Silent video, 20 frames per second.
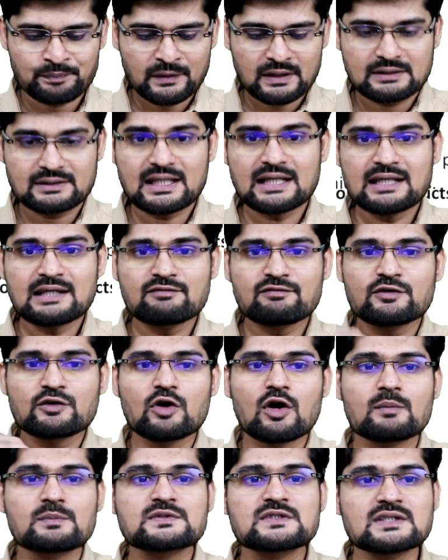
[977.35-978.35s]
Then if you
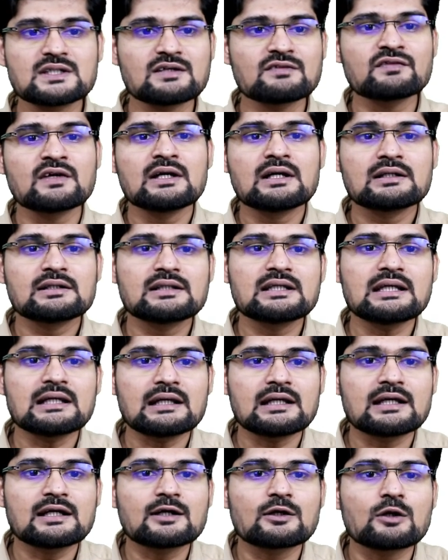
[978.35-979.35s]
observe the
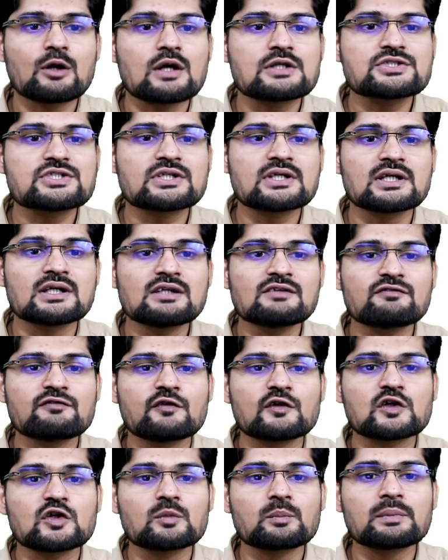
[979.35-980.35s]
ecological
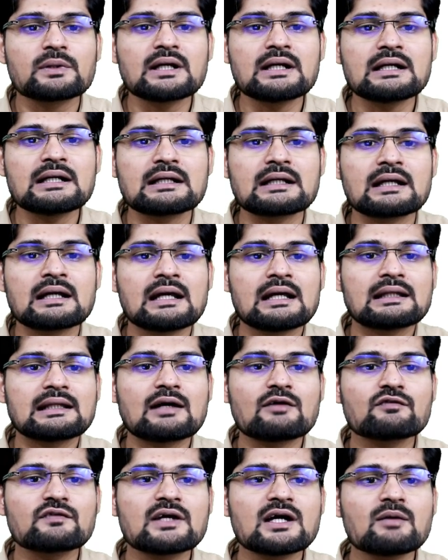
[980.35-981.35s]
footprint. Now
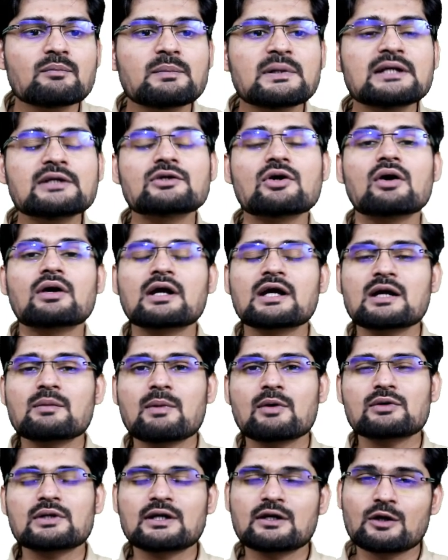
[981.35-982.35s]
we have been talking
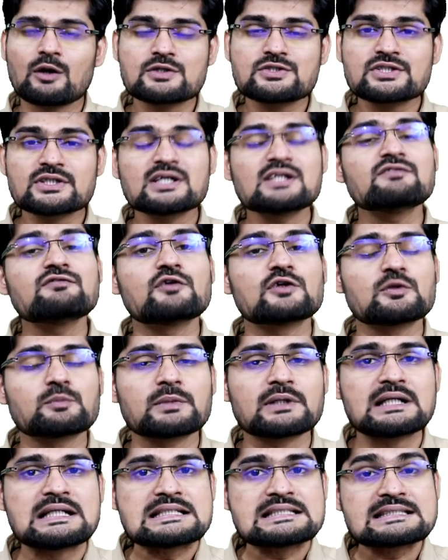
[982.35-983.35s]
about ecological
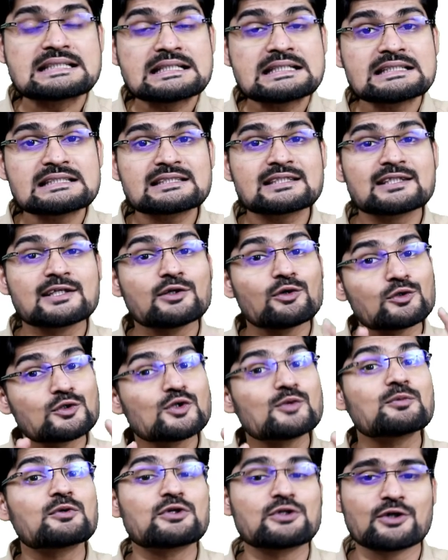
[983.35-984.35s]
footprint since Kyoto
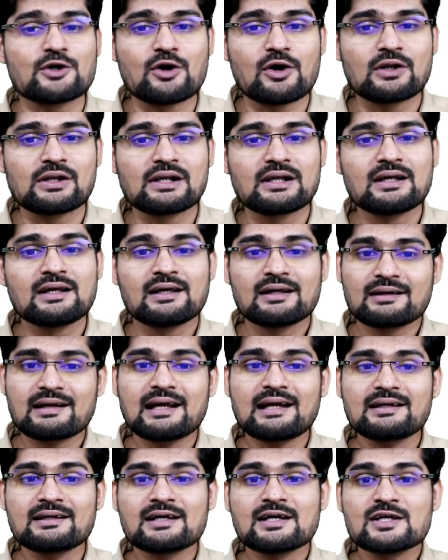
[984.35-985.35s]
Protocol,
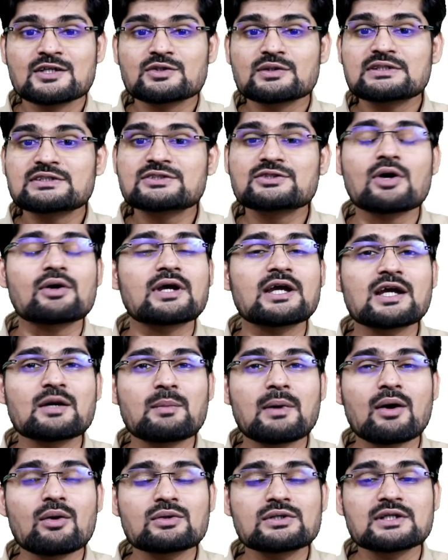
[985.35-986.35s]
right? So it's talking
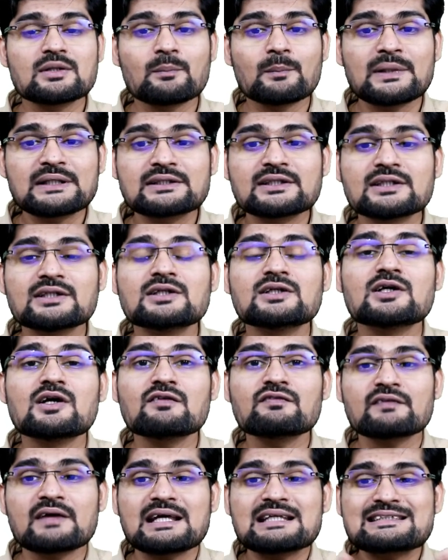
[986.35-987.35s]
about the method
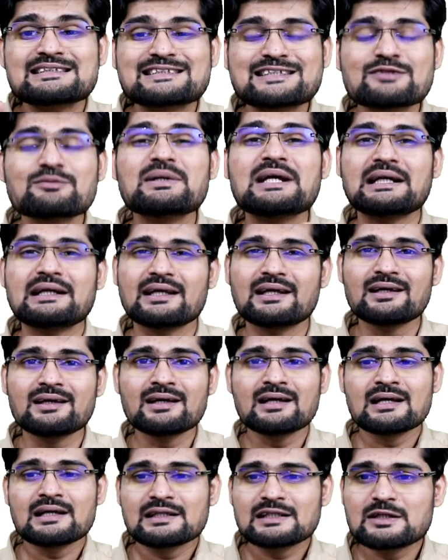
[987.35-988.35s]
of estimating
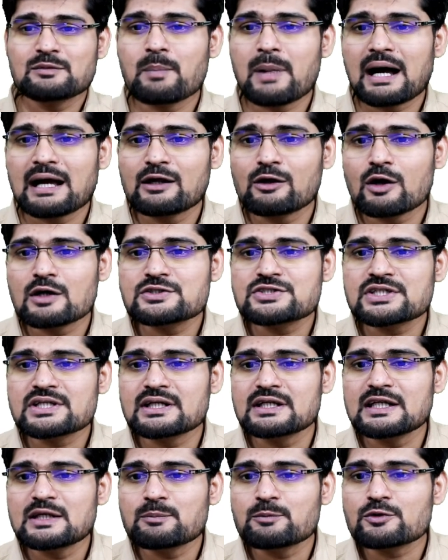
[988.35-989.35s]
the
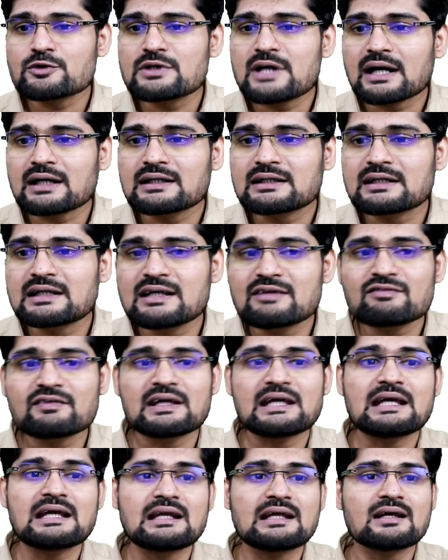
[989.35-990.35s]
biologically productive
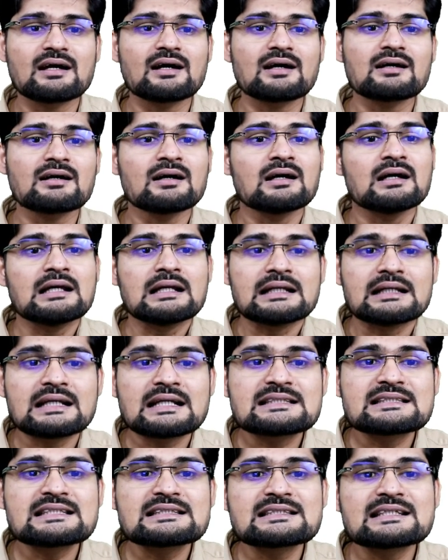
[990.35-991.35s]
area
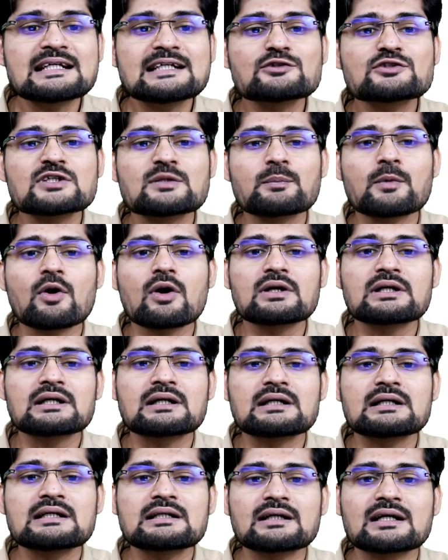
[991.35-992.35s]
necessary necessary to support
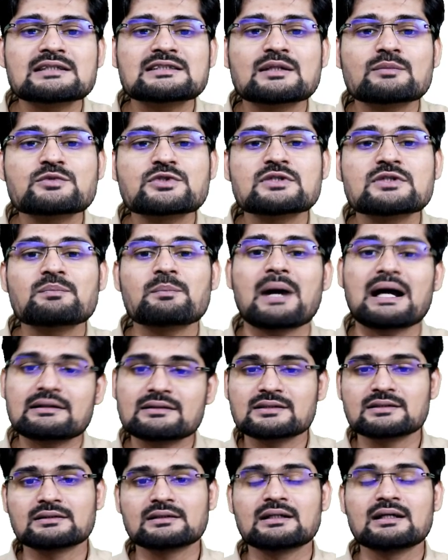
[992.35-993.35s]
current consumption
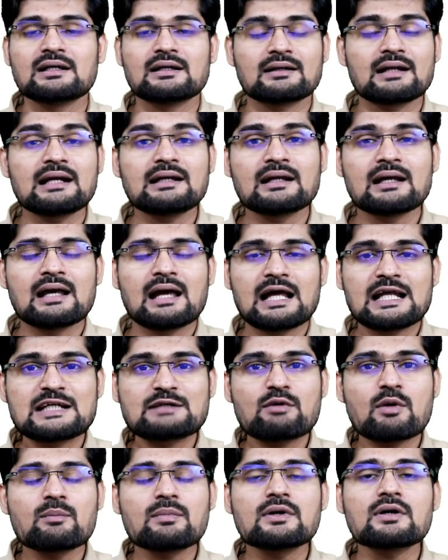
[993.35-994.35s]
pattern, right? And
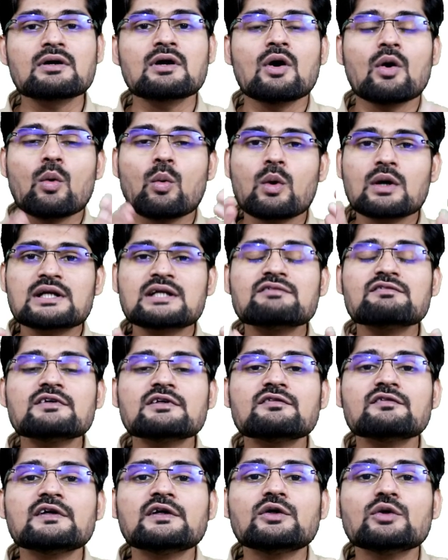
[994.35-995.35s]
remember, whatever
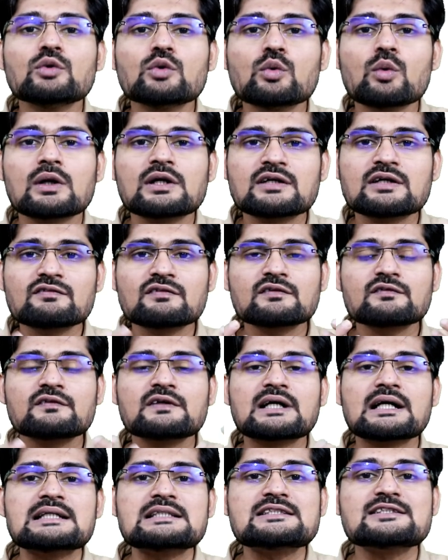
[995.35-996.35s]
we do, whatever we
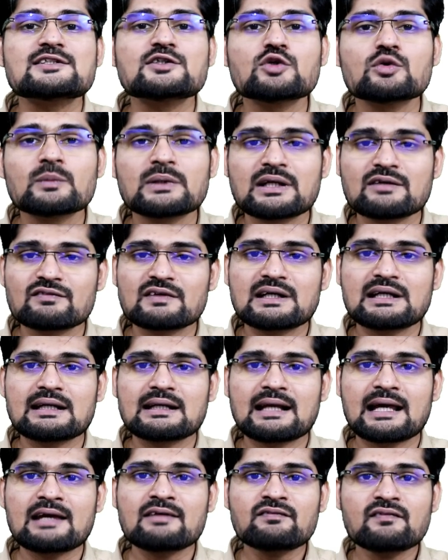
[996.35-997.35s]
consume in everyday
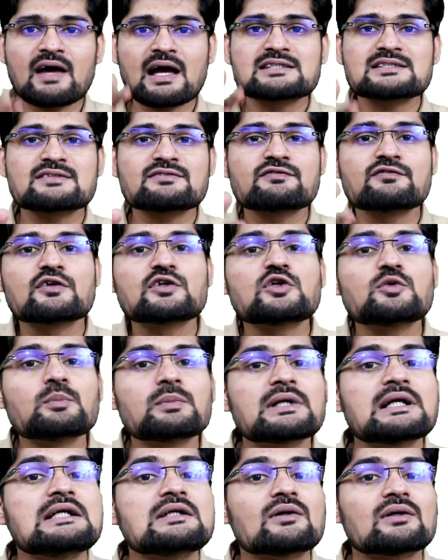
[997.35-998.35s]
life has a
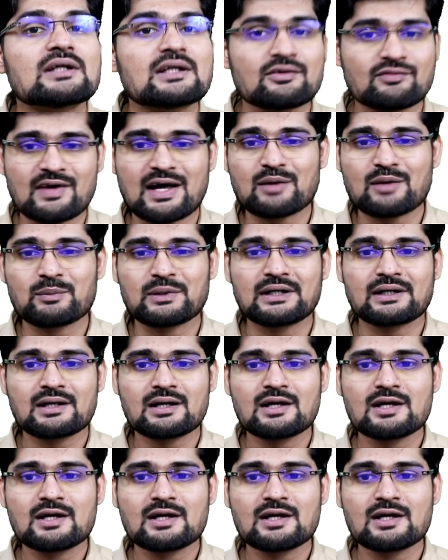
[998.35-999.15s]
footprint on environment.